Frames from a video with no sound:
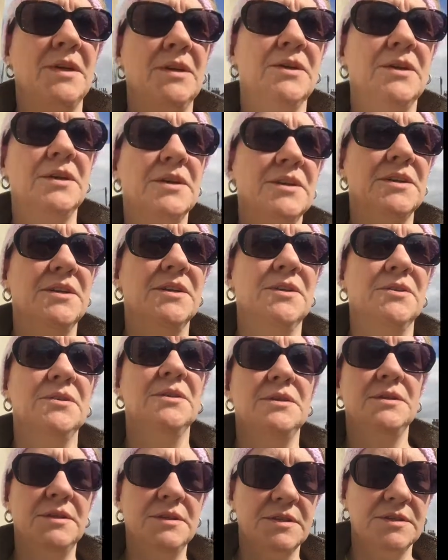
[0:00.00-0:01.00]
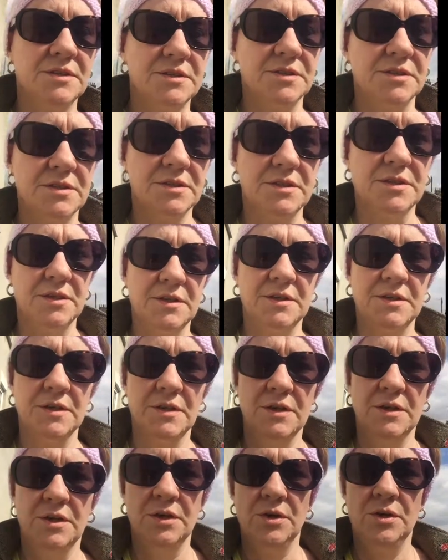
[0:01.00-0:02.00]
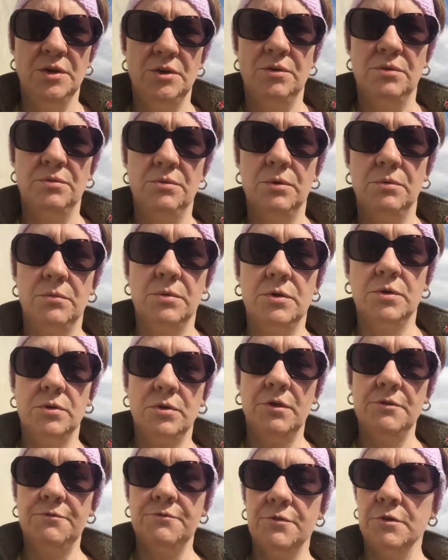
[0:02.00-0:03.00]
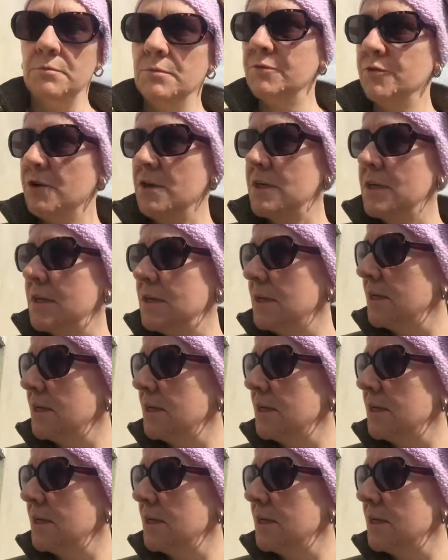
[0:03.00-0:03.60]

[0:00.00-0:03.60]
I don't know. It's just, I've got to go for him, Fred.